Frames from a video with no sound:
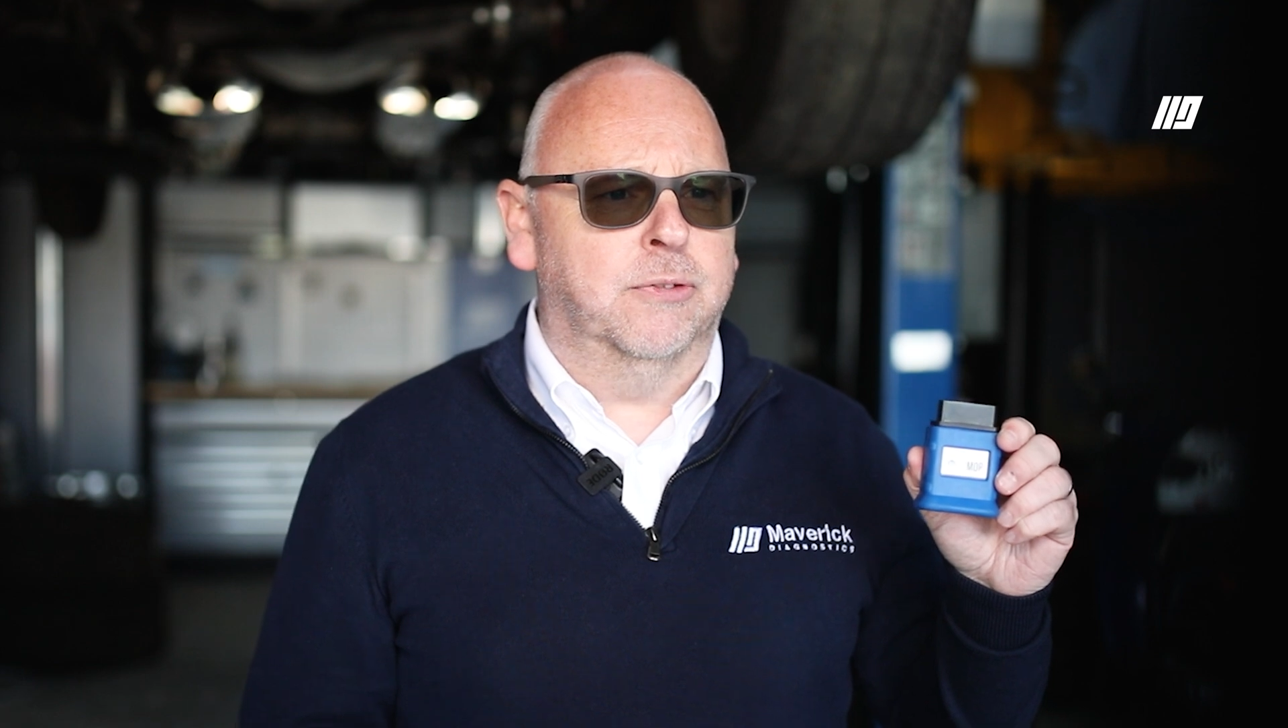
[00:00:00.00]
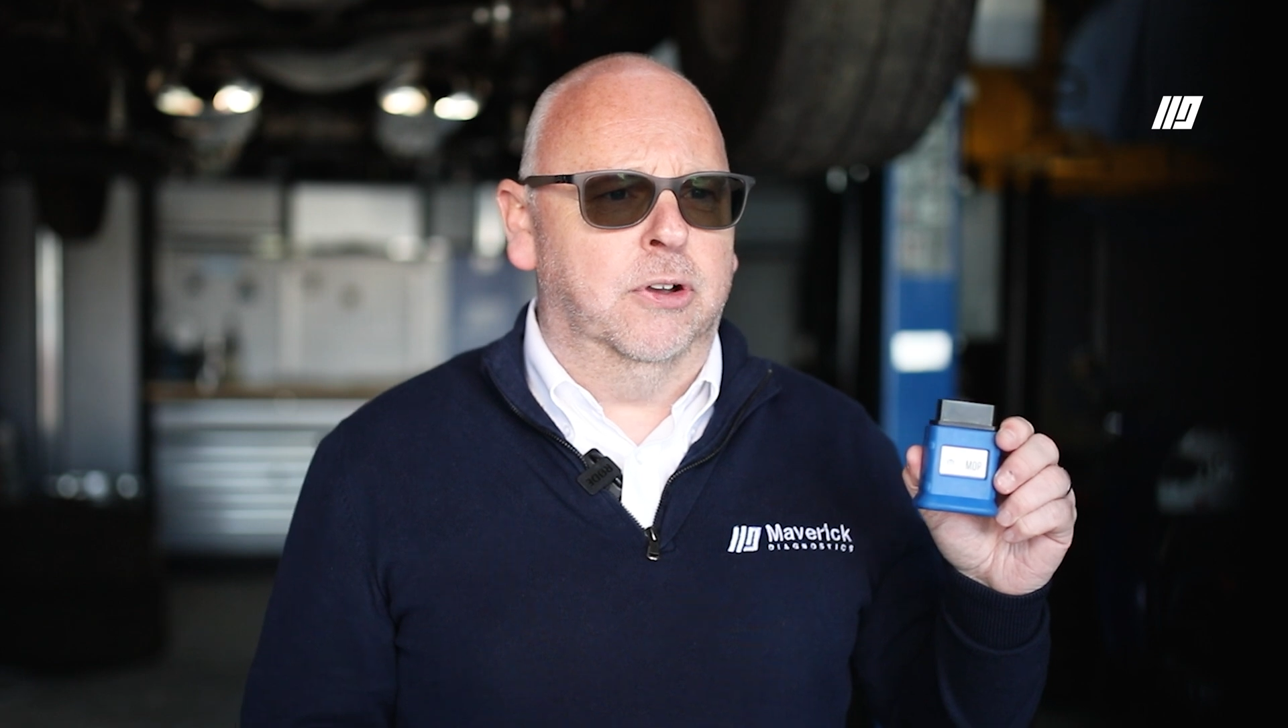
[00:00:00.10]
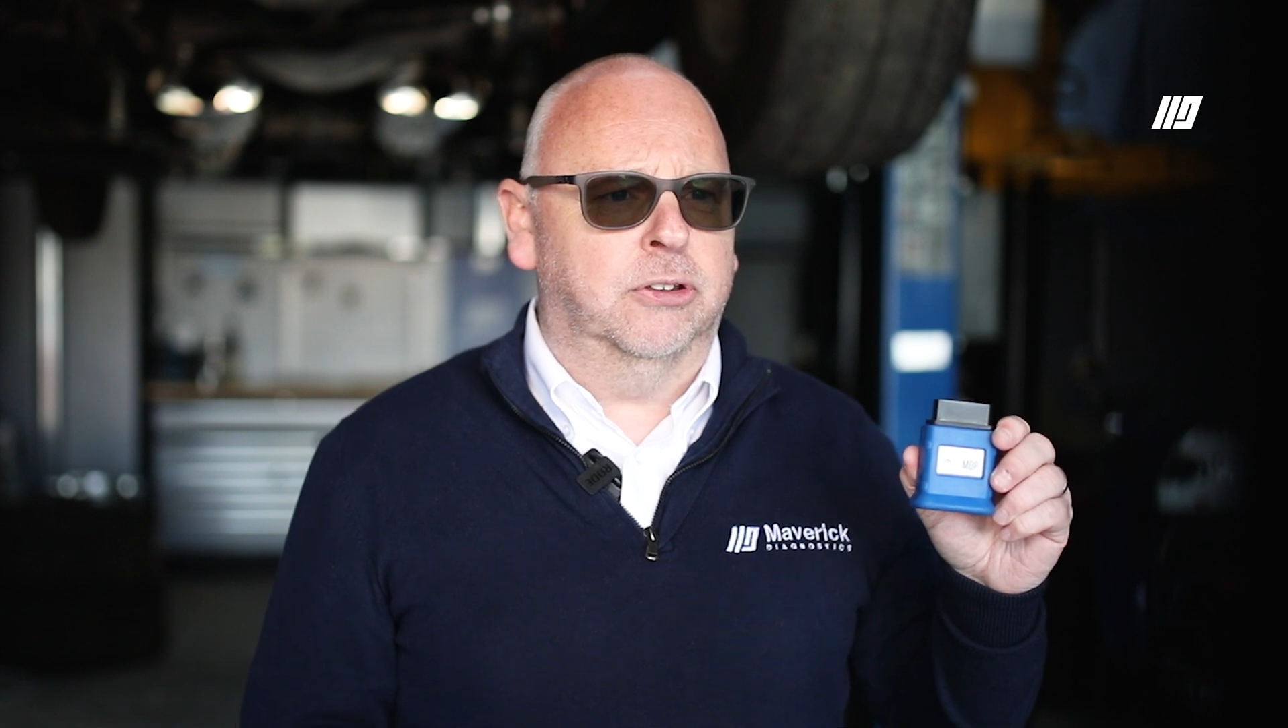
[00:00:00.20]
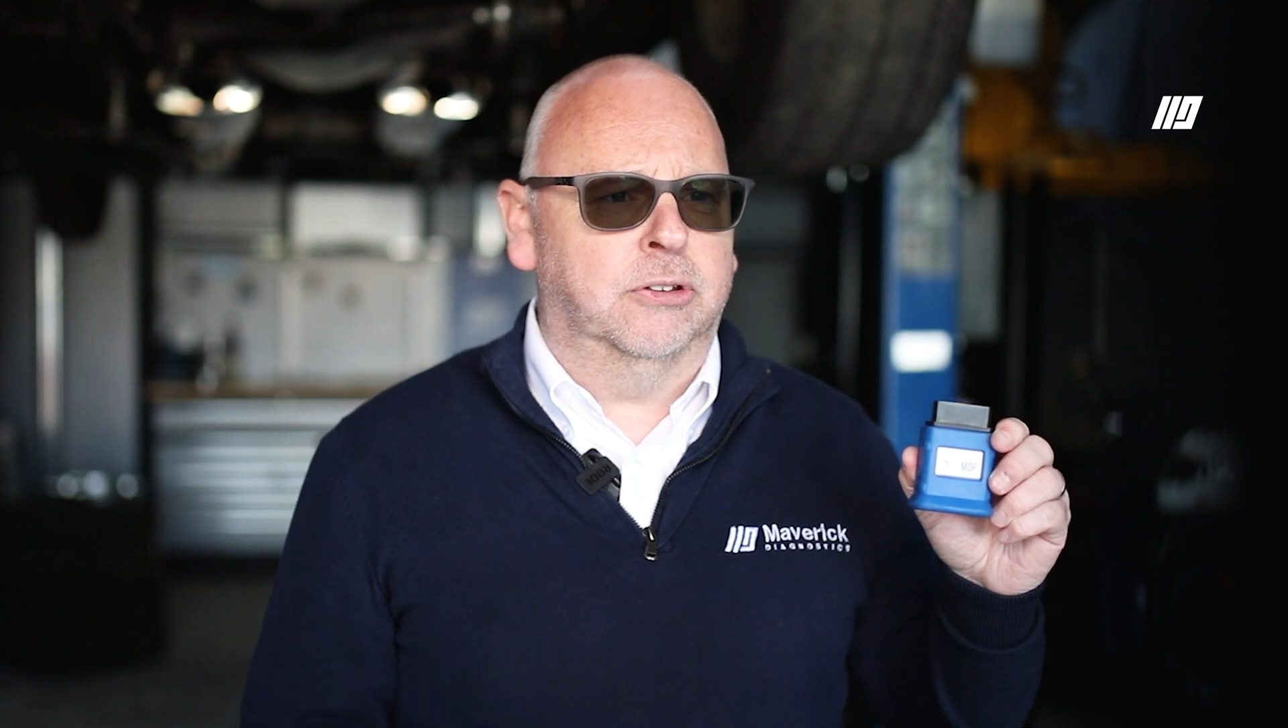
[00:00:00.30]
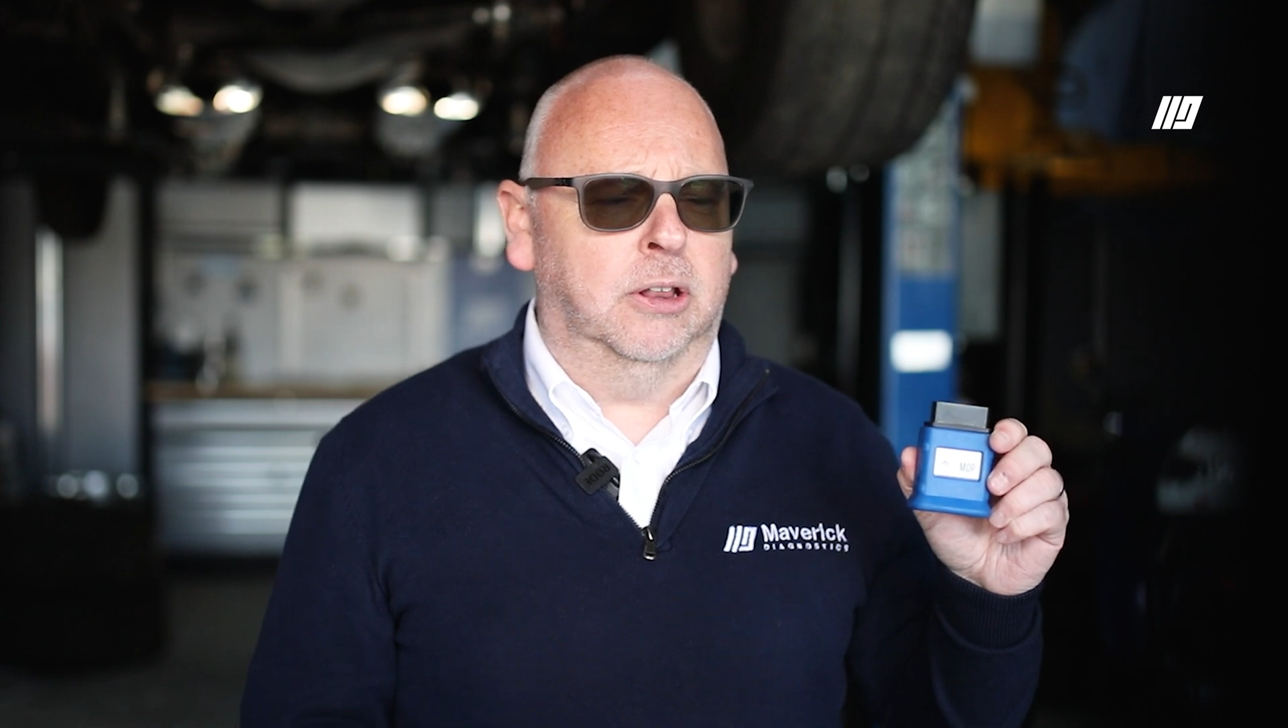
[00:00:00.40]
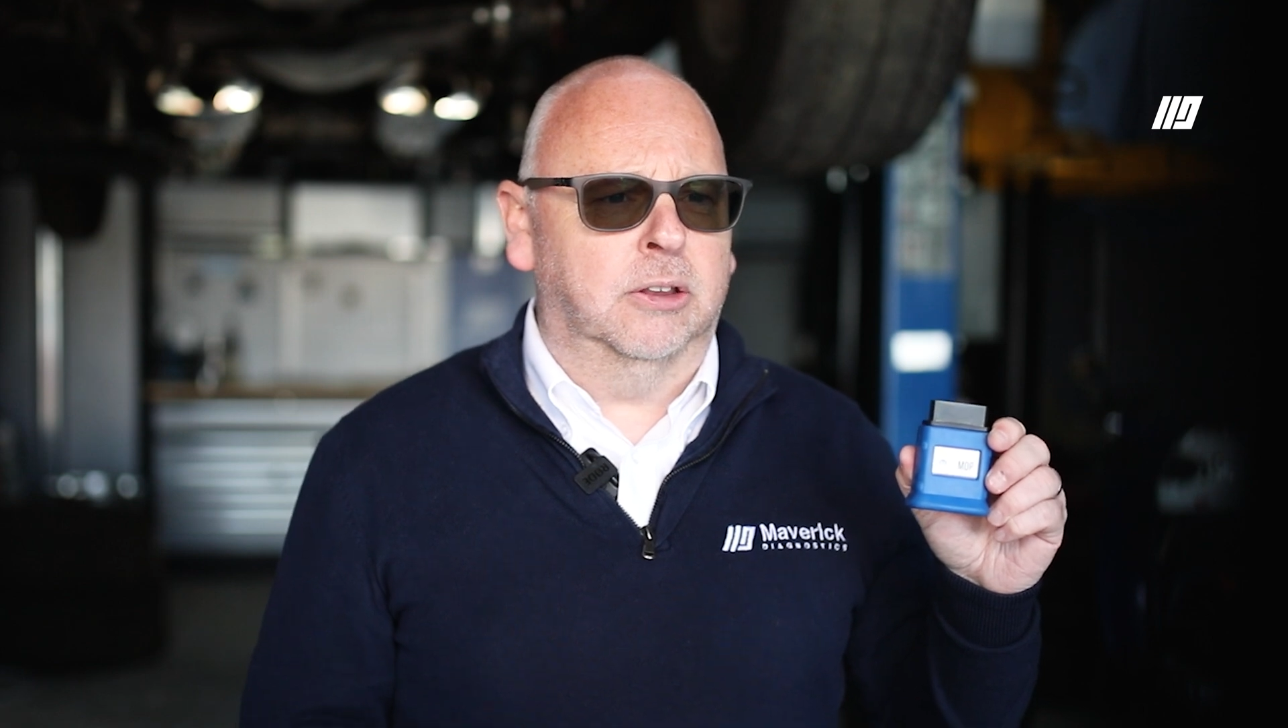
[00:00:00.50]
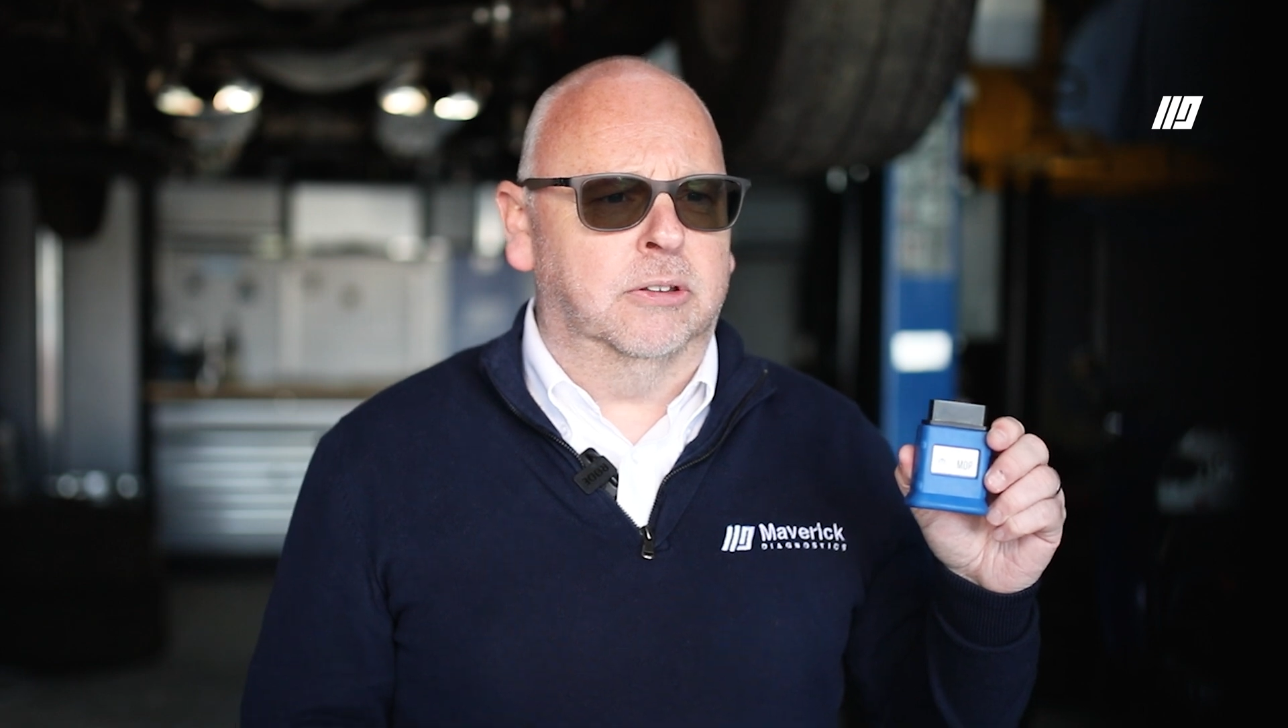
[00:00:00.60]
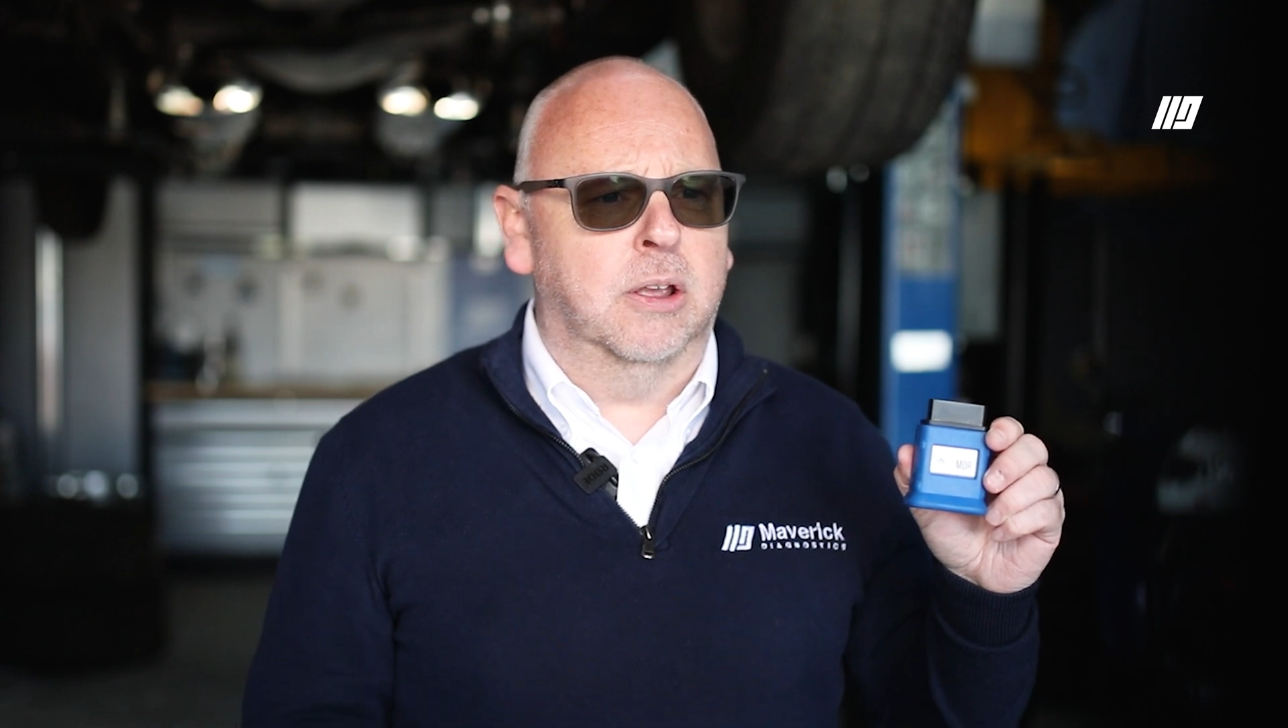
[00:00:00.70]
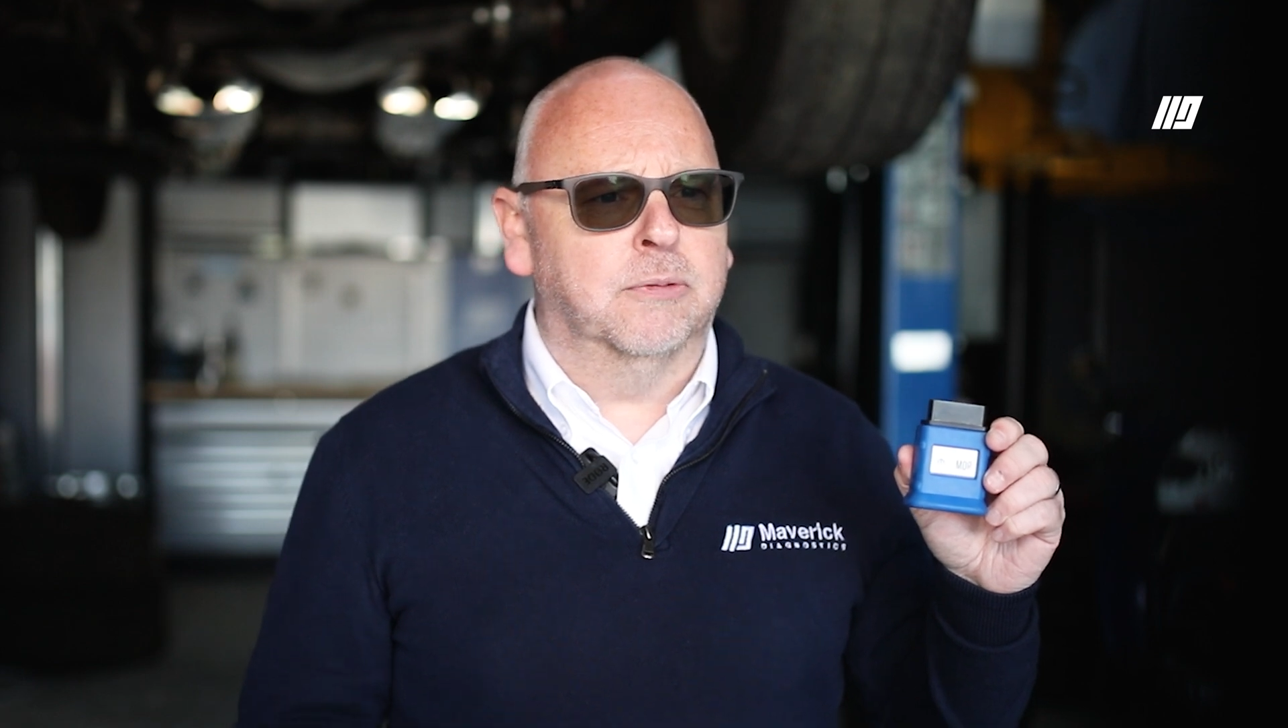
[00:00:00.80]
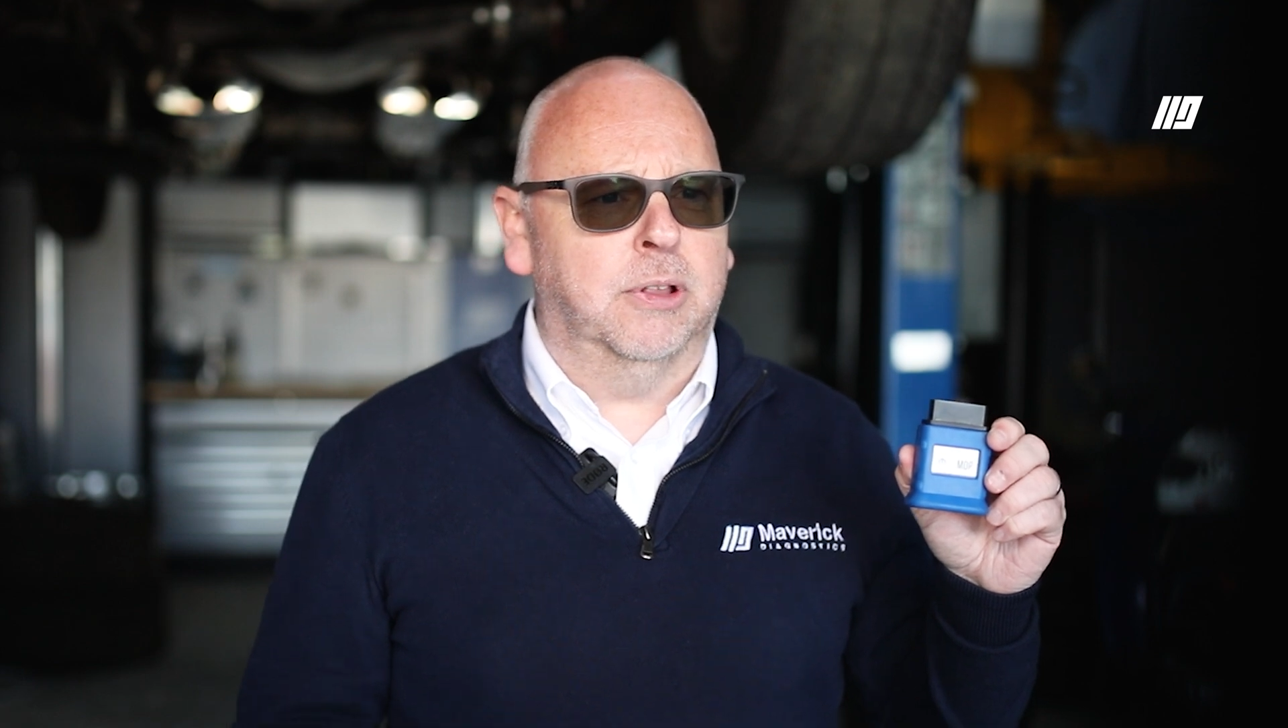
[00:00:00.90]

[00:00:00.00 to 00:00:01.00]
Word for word: versatility